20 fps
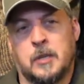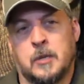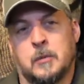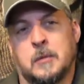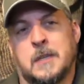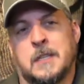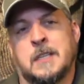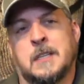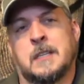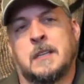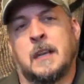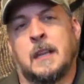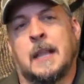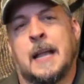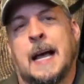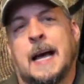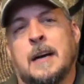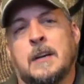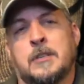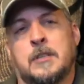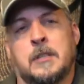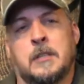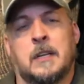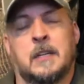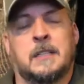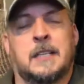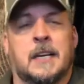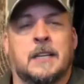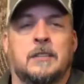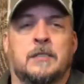which is allows you to
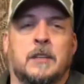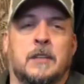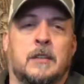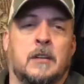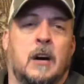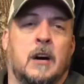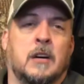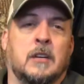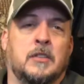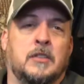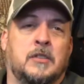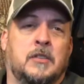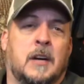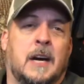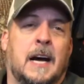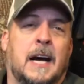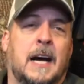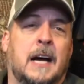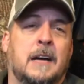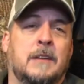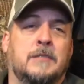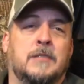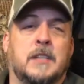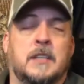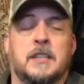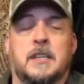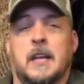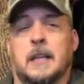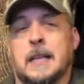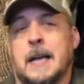test the dog's drives, they
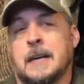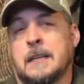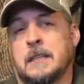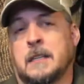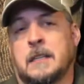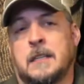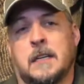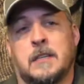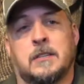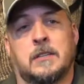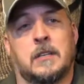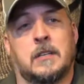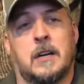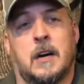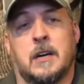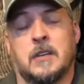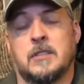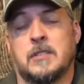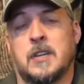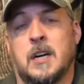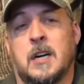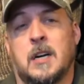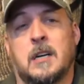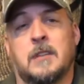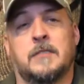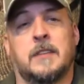allow you to test the dog's nerves,